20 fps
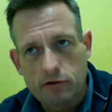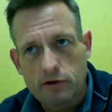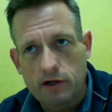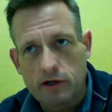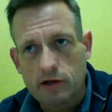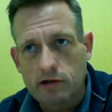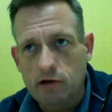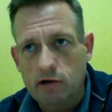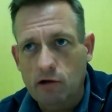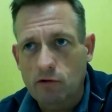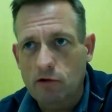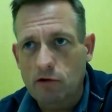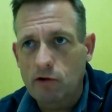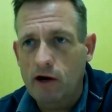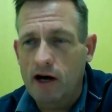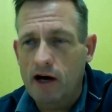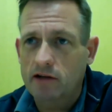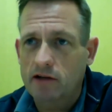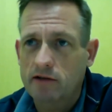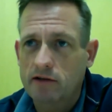They don't know
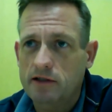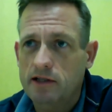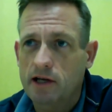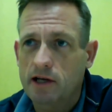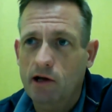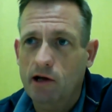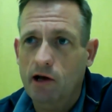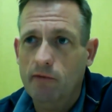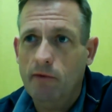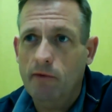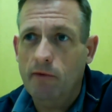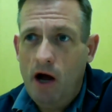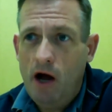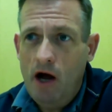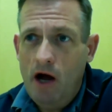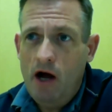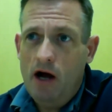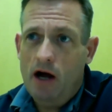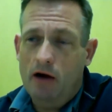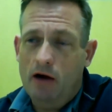how to set up
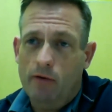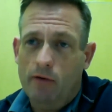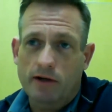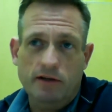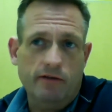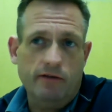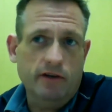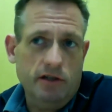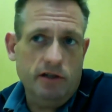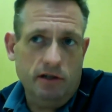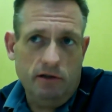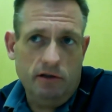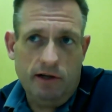a reservation.